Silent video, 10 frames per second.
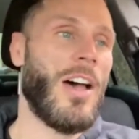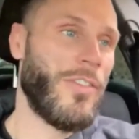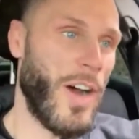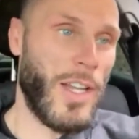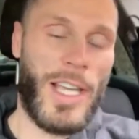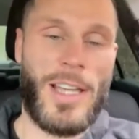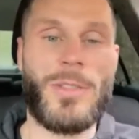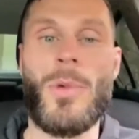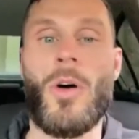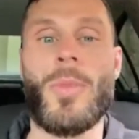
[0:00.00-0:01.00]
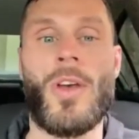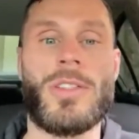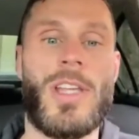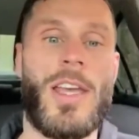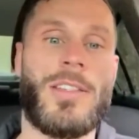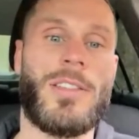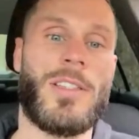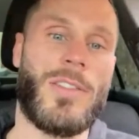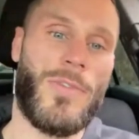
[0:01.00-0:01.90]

finally got some homeostasis,